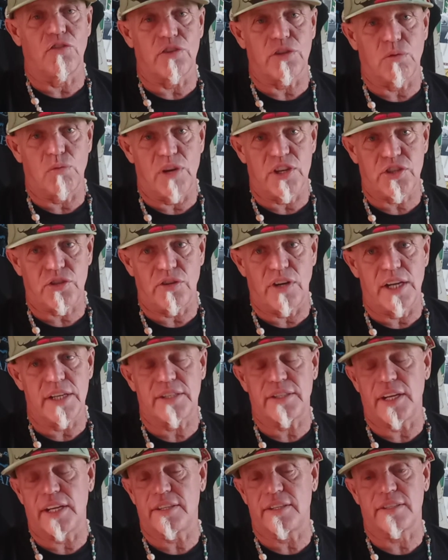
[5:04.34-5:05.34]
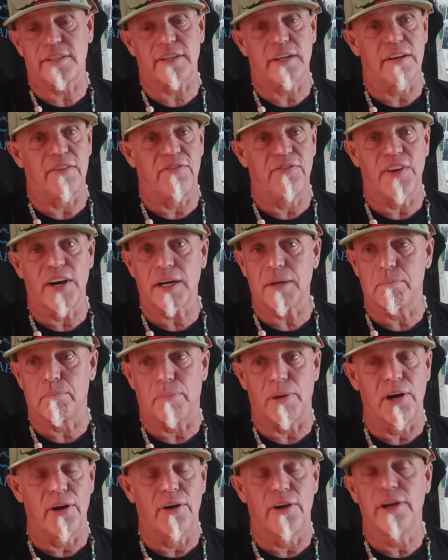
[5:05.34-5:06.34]
over the western United States. It's going to fucking
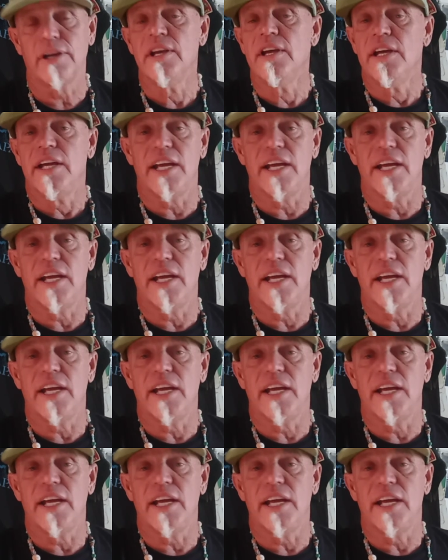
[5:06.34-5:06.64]
burn.